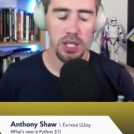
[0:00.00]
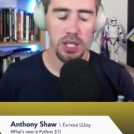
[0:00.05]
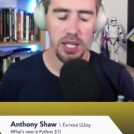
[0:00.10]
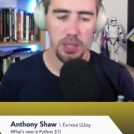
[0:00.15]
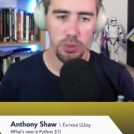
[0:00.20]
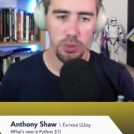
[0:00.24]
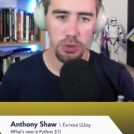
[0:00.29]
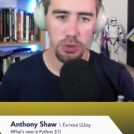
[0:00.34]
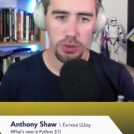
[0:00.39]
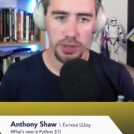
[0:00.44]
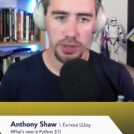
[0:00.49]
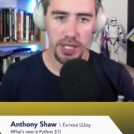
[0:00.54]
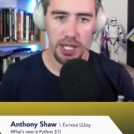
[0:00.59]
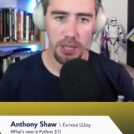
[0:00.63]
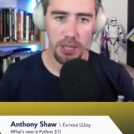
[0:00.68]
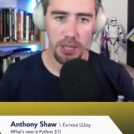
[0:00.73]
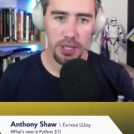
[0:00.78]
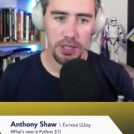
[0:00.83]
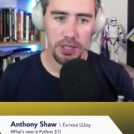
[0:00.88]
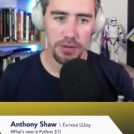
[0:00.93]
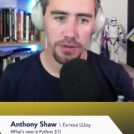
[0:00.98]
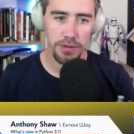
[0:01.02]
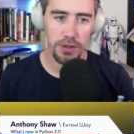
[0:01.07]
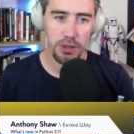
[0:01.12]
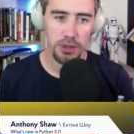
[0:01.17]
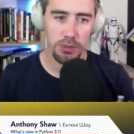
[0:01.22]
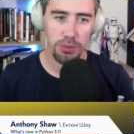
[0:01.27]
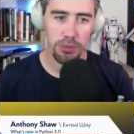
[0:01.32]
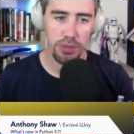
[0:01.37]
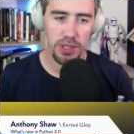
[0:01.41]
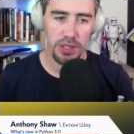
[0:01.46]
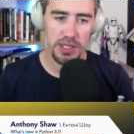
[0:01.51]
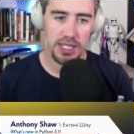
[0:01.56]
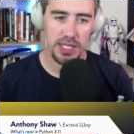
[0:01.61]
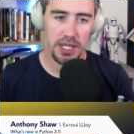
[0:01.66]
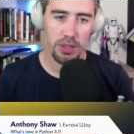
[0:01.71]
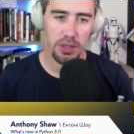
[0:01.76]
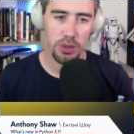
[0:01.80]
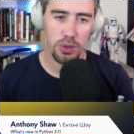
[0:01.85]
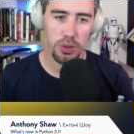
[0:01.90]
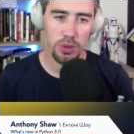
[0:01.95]
it will now by default print out
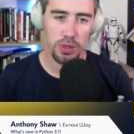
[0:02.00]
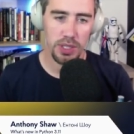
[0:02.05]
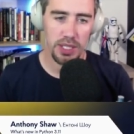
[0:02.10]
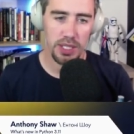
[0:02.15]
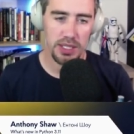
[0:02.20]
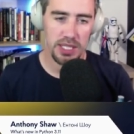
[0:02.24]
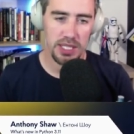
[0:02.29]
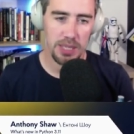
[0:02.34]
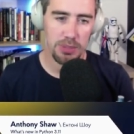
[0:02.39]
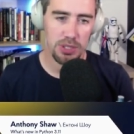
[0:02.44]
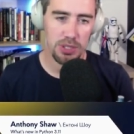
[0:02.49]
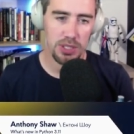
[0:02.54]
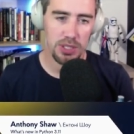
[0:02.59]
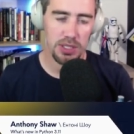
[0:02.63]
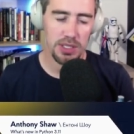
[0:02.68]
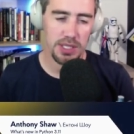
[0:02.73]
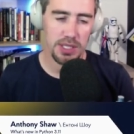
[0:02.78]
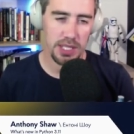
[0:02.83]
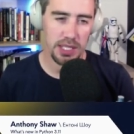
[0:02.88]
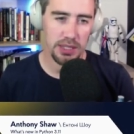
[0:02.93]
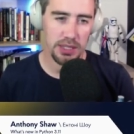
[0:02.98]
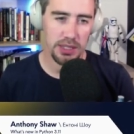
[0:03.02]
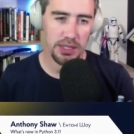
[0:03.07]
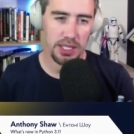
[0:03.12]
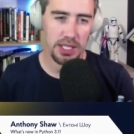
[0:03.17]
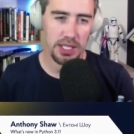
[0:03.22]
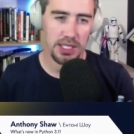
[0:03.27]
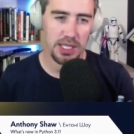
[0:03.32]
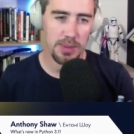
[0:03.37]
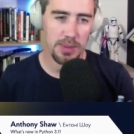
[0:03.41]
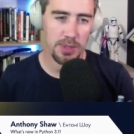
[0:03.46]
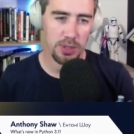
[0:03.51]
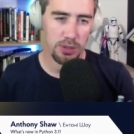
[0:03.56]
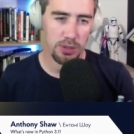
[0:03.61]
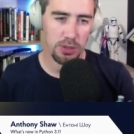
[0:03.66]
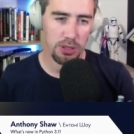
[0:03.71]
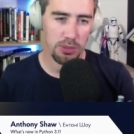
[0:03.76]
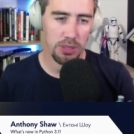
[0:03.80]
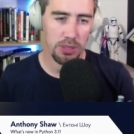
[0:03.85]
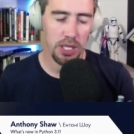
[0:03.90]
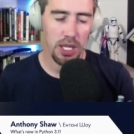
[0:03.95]
all the exceptions in the exception group.